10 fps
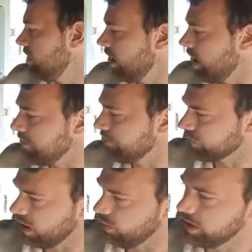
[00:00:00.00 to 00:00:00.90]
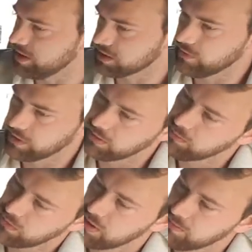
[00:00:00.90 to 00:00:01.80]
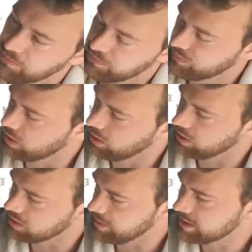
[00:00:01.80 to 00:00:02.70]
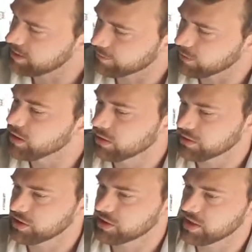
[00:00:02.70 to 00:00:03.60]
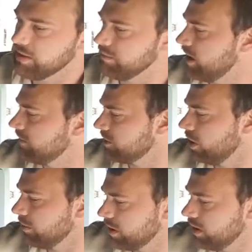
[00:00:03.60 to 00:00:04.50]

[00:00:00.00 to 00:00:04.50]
I wanted something that kind of looked a bit different, not just the MDF top.